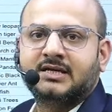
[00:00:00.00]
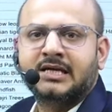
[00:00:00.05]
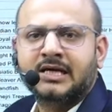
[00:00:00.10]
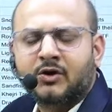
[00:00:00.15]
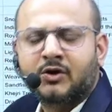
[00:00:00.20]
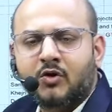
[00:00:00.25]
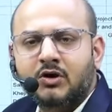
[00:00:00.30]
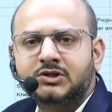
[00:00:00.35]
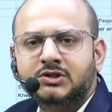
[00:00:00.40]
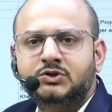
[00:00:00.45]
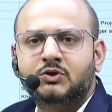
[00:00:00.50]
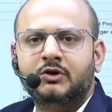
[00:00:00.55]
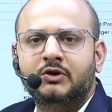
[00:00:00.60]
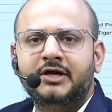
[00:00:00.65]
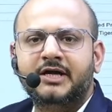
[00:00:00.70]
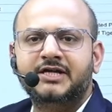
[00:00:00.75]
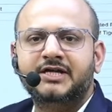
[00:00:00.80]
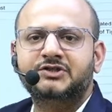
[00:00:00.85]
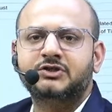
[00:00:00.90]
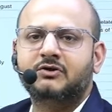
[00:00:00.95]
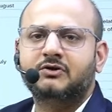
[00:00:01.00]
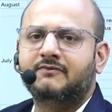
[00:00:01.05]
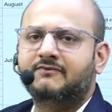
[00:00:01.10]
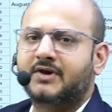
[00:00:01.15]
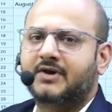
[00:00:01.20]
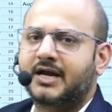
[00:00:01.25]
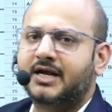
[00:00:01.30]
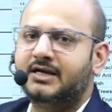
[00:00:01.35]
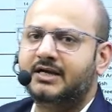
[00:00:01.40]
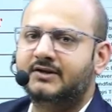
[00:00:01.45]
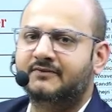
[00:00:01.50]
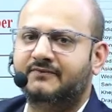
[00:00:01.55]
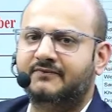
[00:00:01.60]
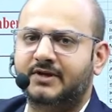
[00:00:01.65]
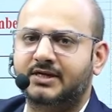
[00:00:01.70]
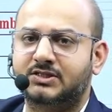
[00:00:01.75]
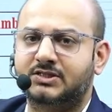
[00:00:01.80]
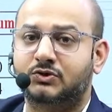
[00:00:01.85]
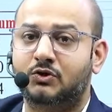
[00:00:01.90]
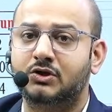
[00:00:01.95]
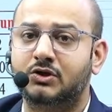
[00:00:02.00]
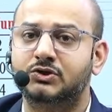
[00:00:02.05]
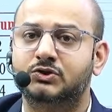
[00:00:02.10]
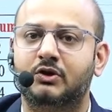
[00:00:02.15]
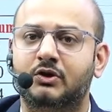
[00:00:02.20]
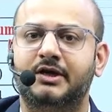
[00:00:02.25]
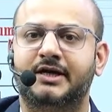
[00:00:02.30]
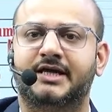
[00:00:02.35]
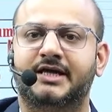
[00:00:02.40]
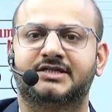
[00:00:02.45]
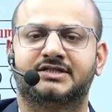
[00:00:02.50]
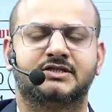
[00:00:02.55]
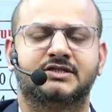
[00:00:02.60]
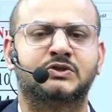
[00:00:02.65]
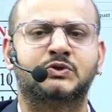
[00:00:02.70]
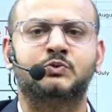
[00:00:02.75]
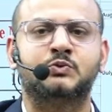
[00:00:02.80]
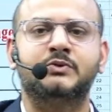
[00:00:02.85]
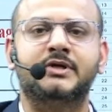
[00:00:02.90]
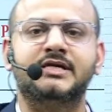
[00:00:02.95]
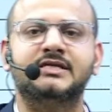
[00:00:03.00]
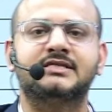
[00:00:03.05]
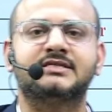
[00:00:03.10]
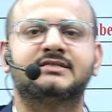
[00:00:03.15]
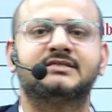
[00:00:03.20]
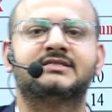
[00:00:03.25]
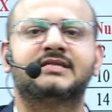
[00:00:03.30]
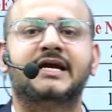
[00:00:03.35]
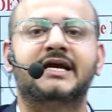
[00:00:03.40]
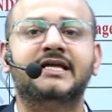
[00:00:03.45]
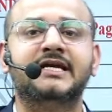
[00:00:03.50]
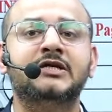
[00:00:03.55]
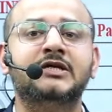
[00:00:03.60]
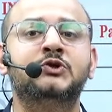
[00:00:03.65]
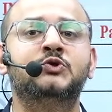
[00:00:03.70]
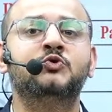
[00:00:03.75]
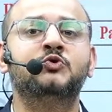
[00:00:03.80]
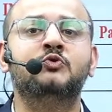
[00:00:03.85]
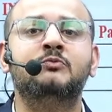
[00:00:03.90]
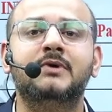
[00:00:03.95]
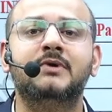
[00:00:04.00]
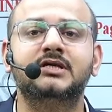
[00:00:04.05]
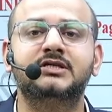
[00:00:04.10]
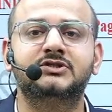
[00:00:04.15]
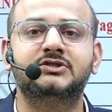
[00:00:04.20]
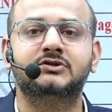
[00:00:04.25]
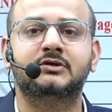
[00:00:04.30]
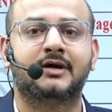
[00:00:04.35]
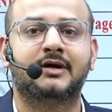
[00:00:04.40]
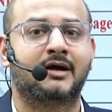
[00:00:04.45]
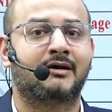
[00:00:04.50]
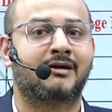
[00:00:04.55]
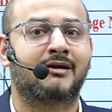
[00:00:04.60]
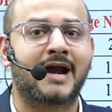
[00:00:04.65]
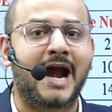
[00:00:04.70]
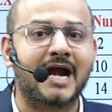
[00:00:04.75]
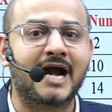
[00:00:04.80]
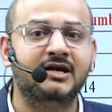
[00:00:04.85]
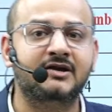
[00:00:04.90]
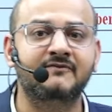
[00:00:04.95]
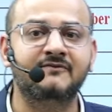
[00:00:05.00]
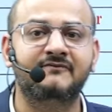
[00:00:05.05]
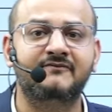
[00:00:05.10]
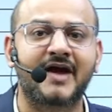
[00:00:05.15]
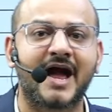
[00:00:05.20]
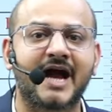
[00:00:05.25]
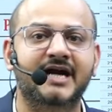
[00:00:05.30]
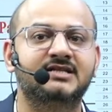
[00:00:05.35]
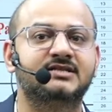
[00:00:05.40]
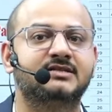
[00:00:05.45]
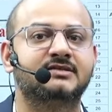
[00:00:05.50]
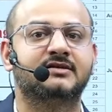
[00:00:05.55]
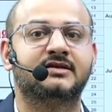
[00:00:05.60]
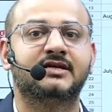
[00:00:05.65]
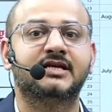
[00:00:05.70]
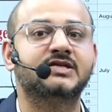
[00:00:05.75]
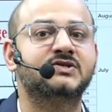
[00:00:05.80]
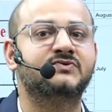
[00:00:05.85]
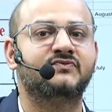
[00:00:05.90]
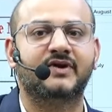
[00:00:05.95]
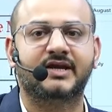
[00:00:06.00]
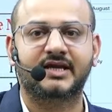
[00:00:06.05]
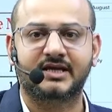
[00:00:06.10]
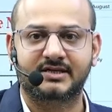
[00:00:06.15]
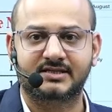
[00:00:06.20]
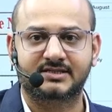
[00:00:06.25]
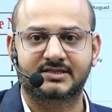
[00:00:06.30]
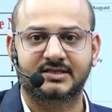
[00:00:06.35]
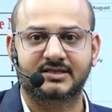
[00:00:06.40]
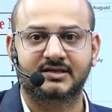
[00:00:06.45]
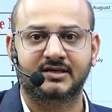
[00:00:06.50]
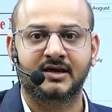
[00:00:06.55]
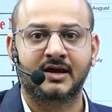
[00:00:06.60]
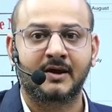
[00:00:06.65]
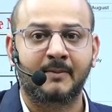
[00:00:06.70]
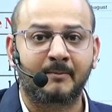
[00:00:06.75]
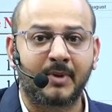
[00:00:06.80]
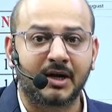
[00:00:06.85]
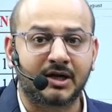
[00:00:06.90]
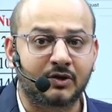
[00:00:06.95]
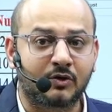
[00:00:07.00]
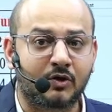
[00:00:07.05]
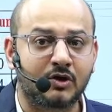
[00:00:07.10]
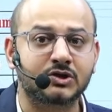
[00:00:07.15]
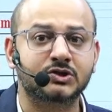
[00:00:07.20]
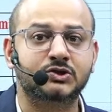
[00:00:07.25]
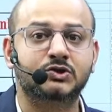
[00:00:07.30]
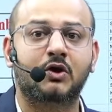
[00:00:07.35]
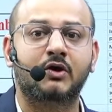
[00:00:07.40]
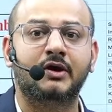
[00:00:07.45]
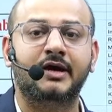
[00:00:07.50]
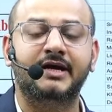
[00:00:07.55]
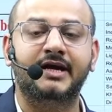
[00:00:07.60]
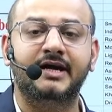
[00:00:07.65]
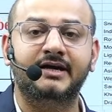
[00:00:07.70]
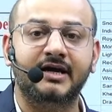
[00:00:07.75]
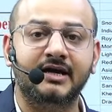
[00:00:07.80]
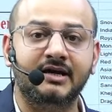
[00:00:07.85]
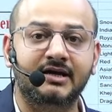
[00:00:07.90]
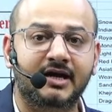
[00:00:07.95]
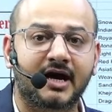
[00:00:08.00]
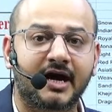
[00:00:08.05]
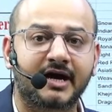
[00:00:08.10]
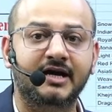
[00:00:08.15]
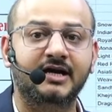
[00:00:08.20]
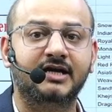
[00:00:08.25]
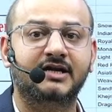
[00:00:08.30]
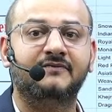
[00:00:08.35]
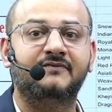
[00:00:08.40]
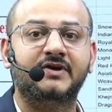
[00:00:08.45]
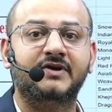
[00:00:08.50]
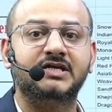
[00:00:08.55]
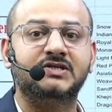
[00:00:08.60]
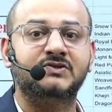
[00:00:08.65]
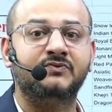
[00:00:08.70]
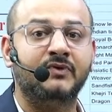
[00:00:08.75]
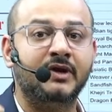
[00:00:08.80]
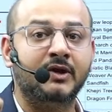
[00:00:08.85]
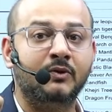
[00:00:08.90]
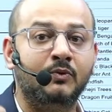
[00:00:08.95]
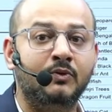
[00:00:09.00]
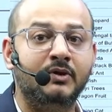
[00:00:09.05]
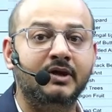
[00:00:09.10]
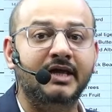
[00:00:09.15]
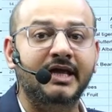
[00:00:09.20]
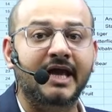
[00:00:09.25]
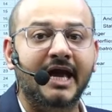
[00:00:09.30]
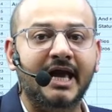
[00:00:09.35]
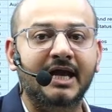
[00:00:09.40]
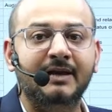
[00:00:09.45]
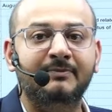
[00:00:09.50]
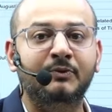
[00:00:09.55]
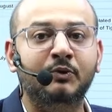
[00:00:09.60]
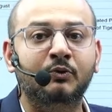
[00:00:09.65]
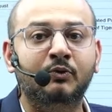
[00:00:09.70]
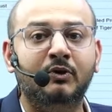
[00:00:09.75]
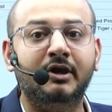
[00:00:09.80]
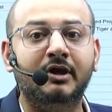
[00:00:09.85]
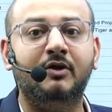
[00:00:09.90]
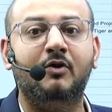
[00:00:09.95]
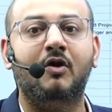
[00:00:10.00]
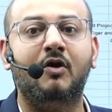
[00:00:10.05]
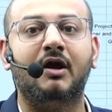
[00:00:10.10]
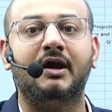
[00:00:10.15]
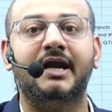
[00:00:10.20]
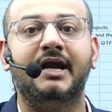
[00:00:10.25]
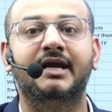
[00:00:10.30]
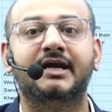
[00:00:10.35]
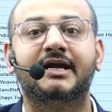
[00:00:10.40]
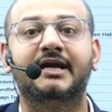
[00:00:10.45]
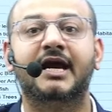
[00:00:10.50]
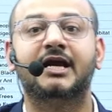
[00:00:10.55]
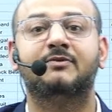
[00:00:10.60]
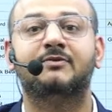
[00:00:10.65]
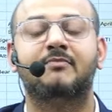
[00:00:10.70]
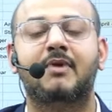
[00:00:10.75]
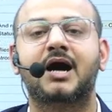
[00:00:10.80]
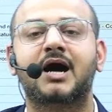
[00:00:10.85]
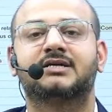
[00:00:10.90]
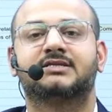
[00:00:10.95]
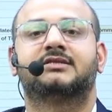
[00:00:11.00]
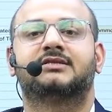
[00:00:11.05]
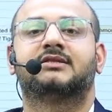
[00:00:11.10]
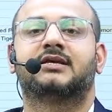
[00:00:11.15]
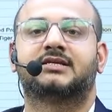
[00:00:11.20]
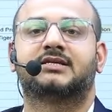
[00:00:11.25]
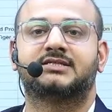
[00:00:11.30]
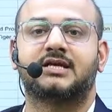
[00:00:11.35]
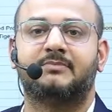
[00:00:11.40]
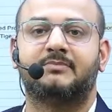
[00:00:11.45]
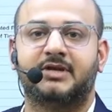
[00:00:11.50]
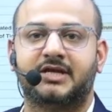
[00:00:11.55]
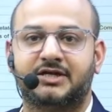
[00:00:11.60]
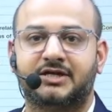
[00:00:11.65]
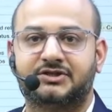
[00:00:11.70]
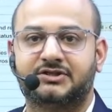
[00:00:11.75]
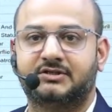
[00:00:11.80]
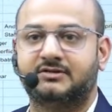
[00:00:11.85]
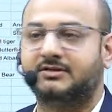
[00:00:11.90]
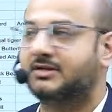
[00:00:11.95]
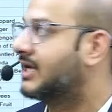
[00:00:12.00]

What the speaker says: Consolidation of current affairs, consolidation. Students studying too much random facts is very easy, but consolidated current affairs will only help you recall and get marks in the examination.